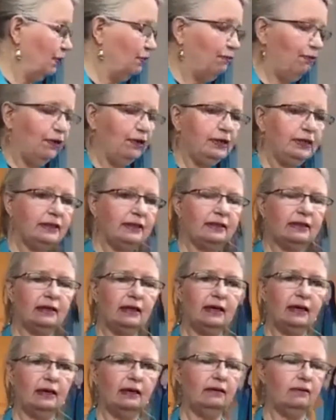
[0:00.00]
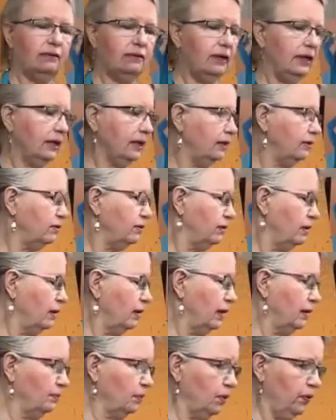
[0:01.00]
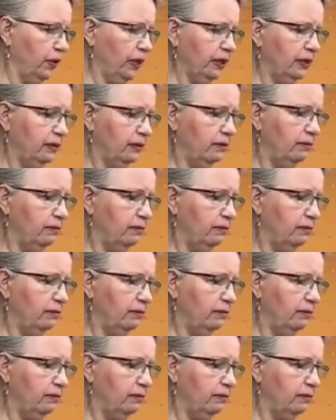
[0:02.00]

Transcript: first thing I'm going